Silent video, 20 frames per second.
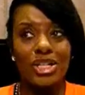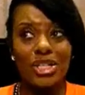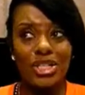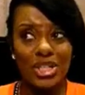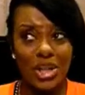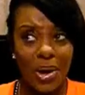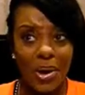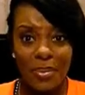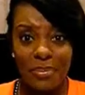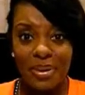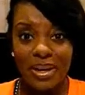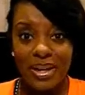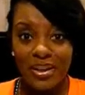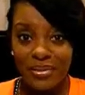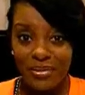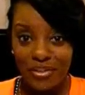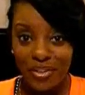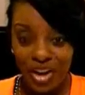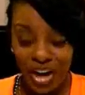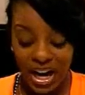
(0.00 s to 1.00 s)
don't be
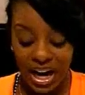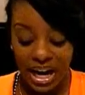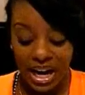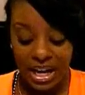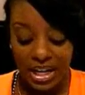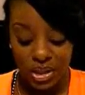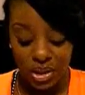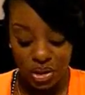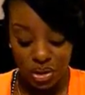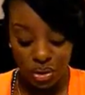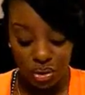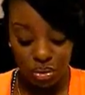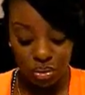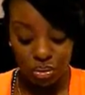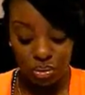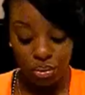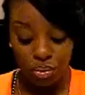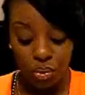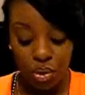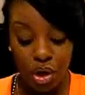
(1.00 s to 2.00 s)
afraid
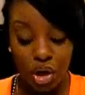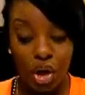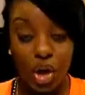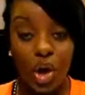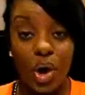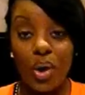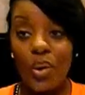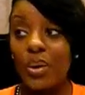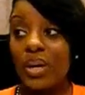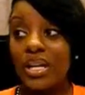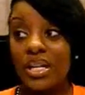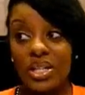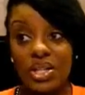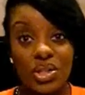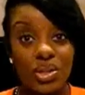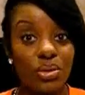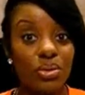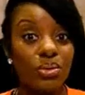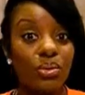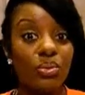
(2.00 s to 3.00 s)
to go
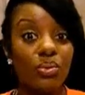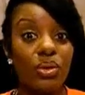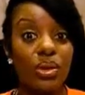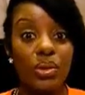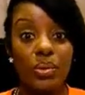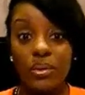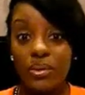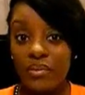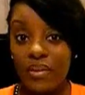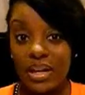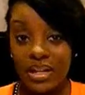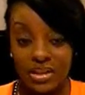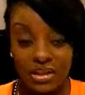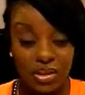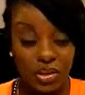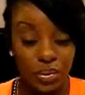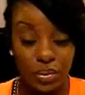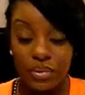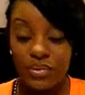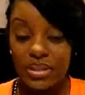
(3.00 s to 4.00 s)
into the Louis
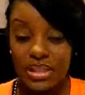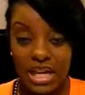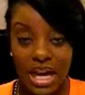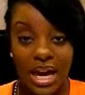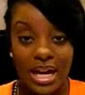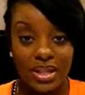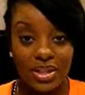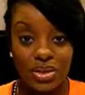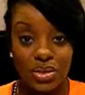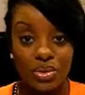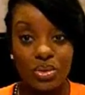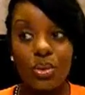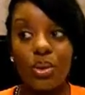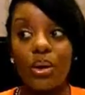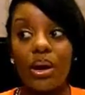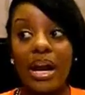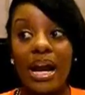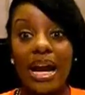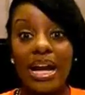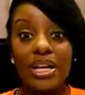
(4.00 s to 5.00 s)
Vuitton
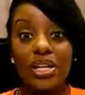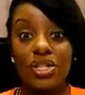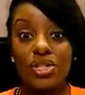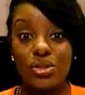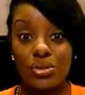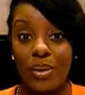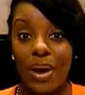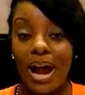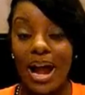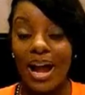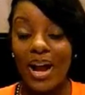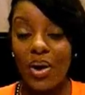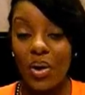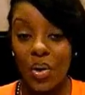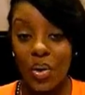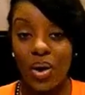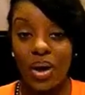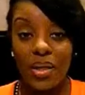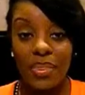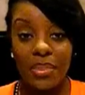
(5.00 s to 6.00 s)
store and try
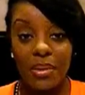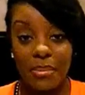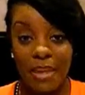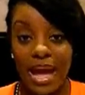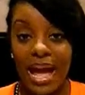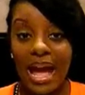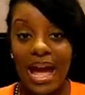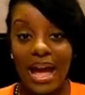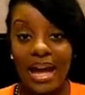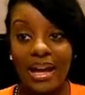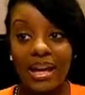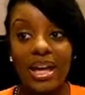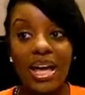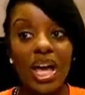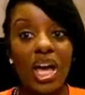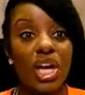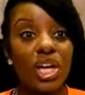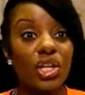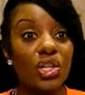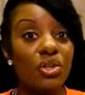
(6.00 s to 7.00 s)
on the bag.
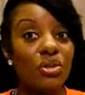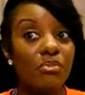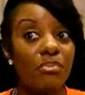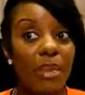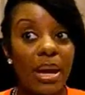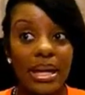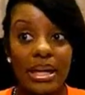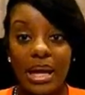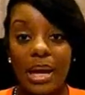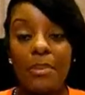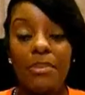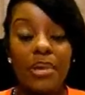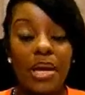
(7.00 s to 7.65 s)
You may not